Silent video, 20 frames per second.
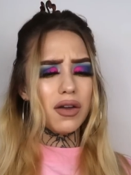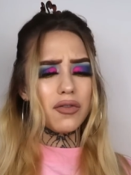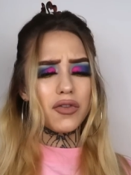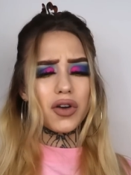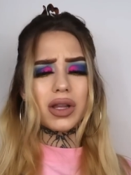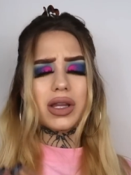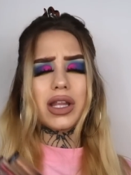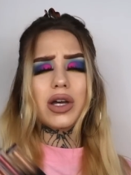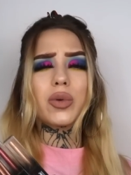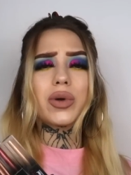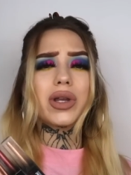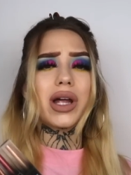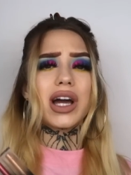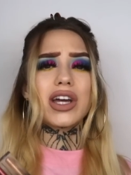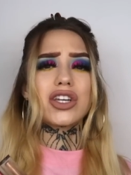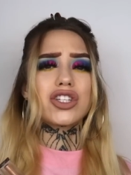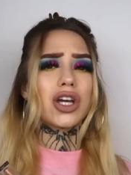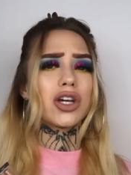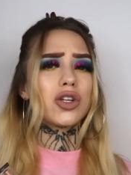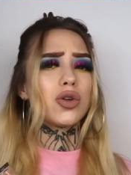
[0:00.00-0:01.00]
For a liquid
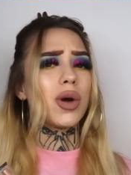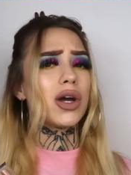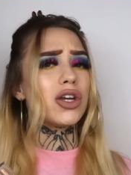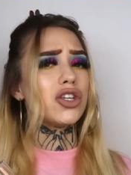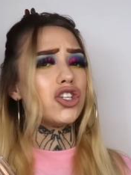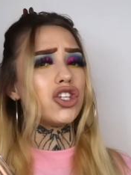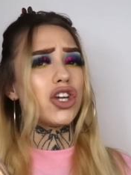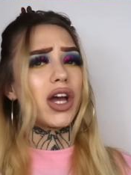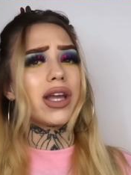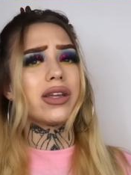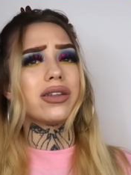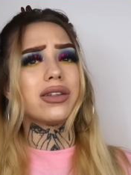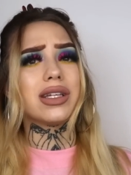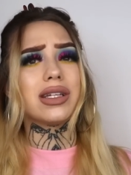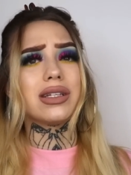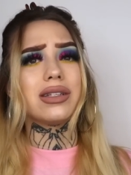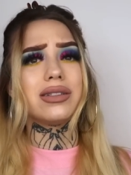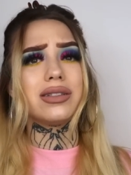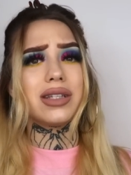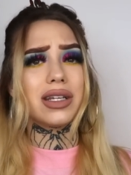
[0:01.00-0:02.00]
eyeshadow, I
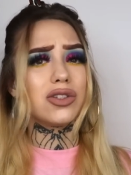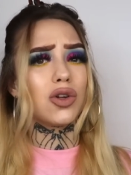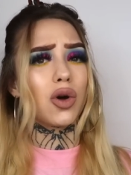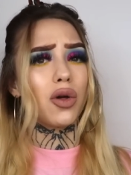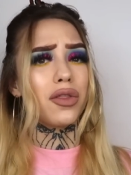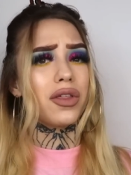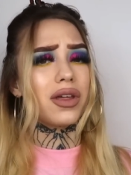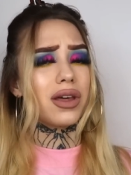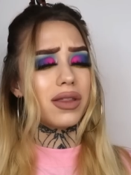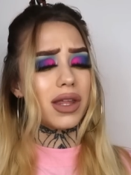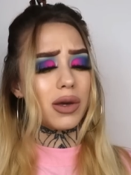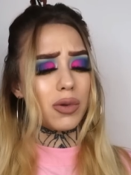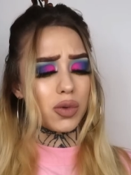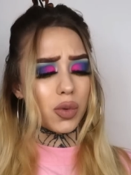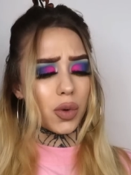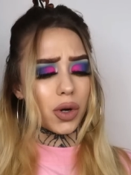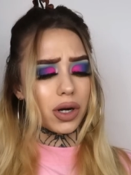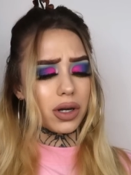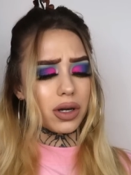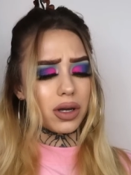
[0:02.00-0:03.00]
genuinely did not think they would
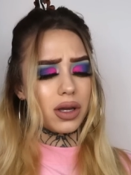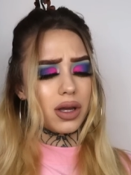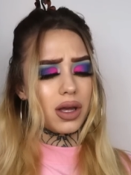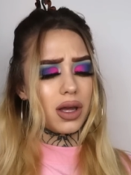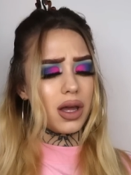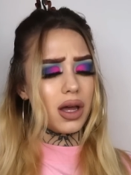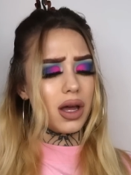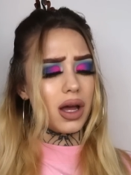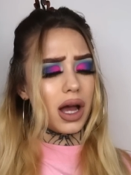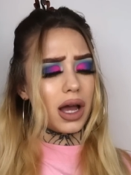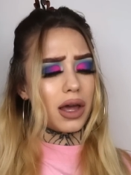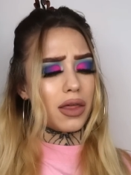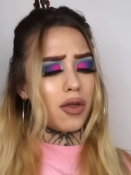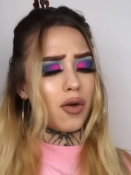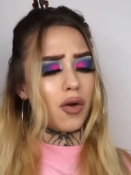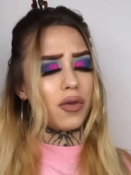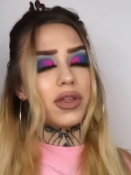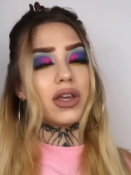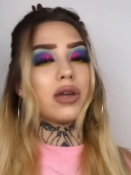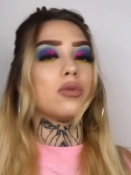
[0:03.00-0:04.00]
work. I
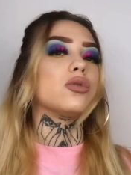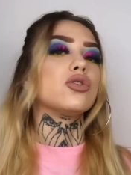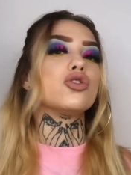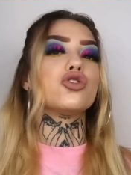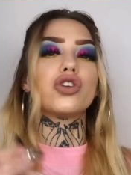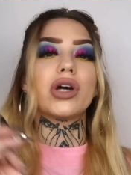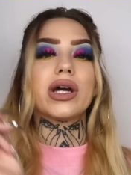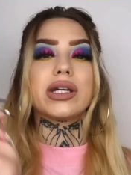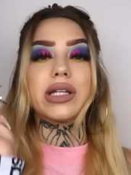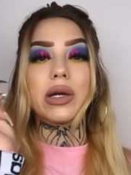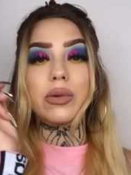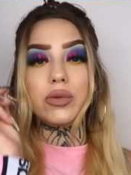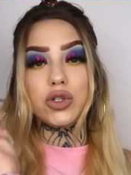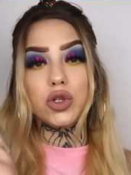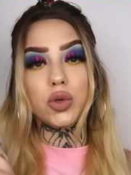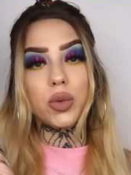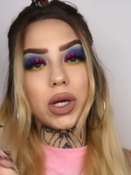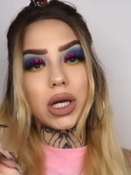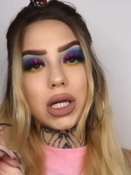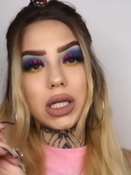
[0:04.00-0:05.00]
thought that it would dry down
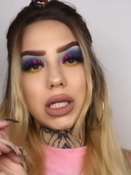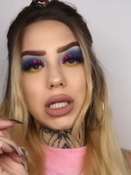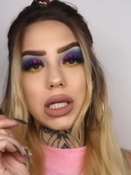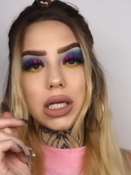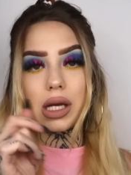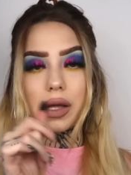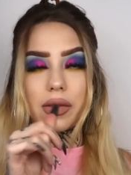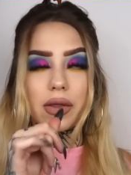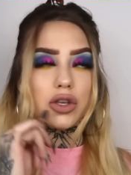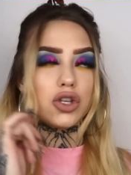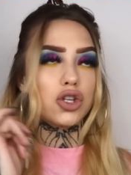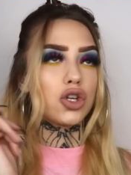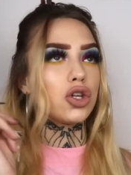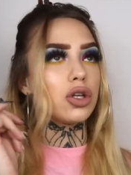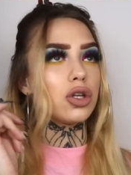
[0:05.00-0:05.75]
too quickly and then you